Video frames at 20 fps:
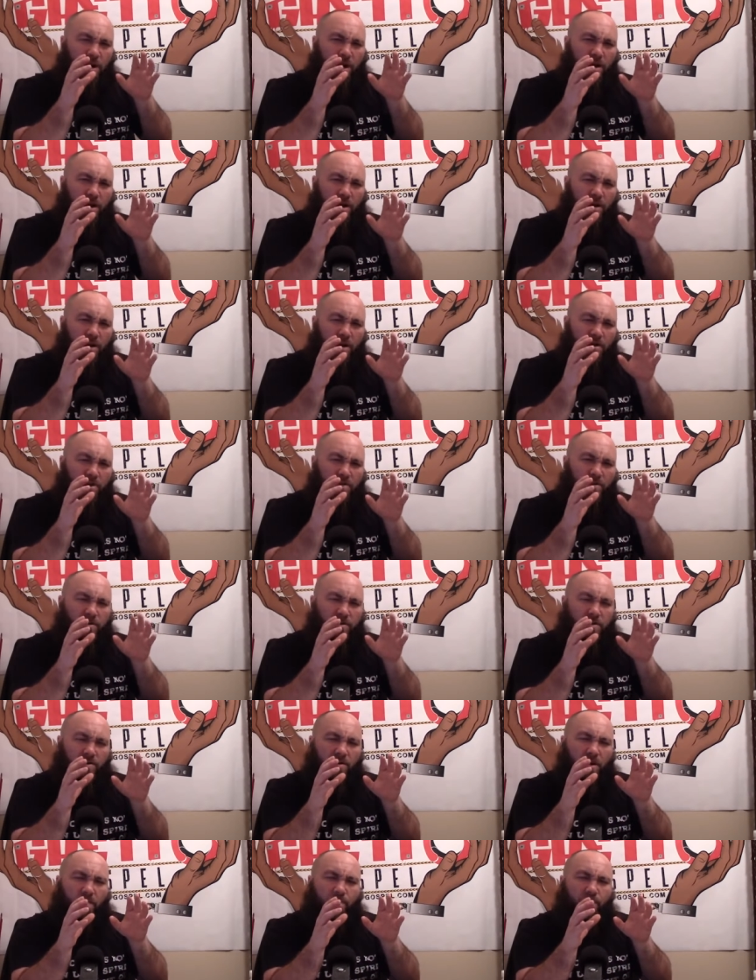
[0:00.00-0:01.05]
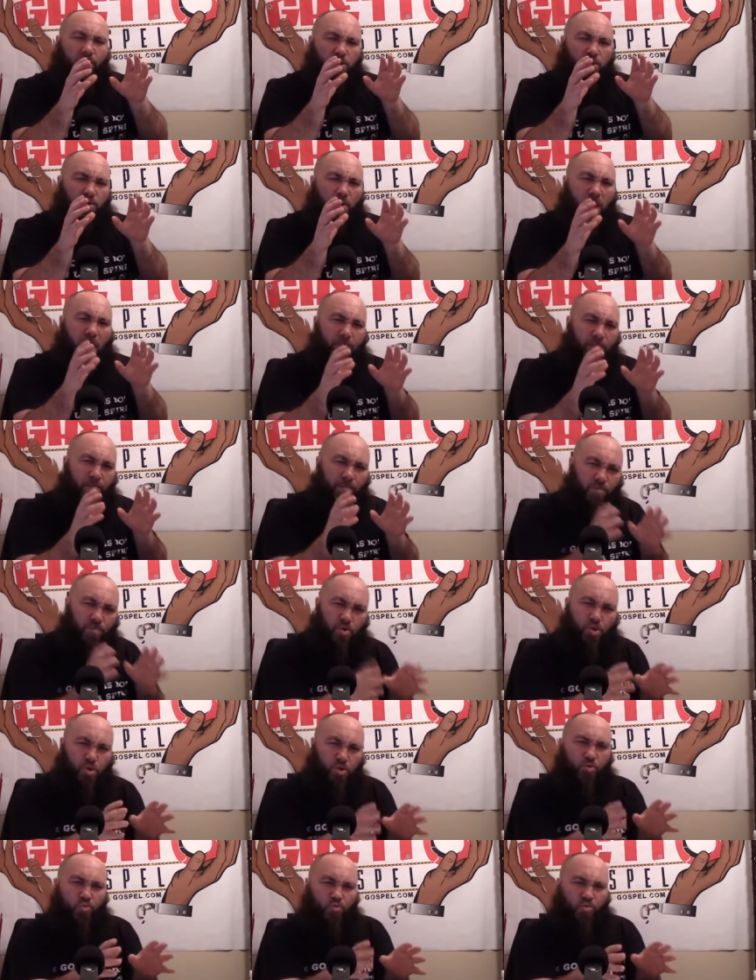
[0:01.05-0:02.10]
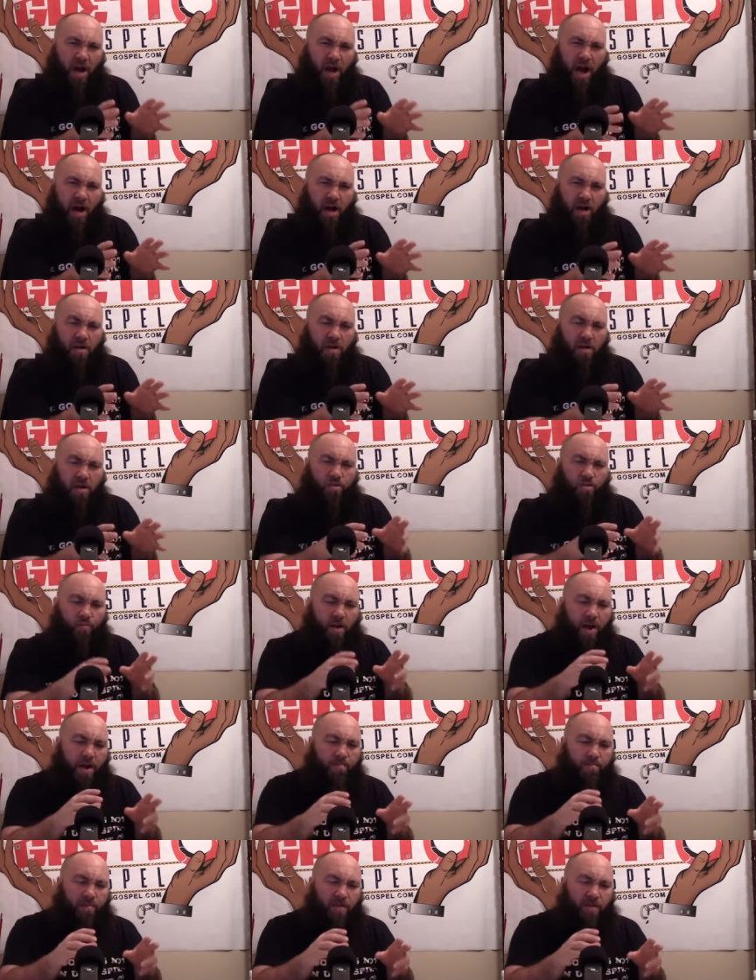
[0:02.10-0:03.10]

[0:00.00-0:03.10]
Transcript: a, a, a of the tribe of Judah, right?